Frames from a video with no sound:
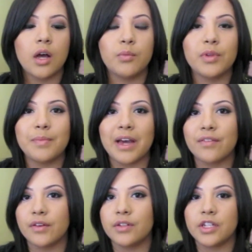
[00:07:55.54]
with MAC
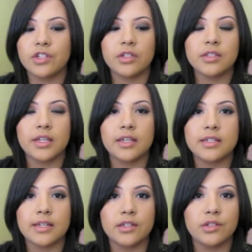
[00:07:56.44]
foundations. They can
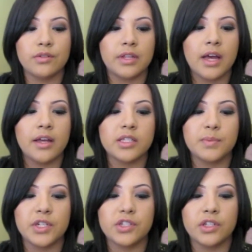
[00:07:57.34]
tend to do that,
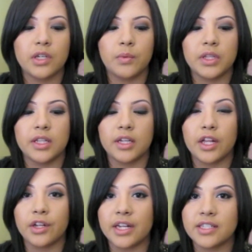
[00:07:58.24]
especially with the
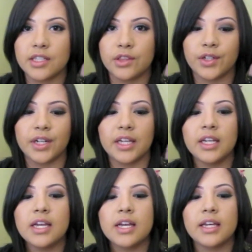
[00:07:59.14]
color NC30.
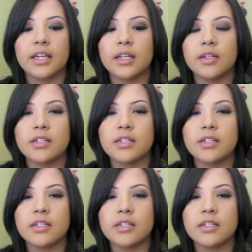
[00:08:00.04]
It can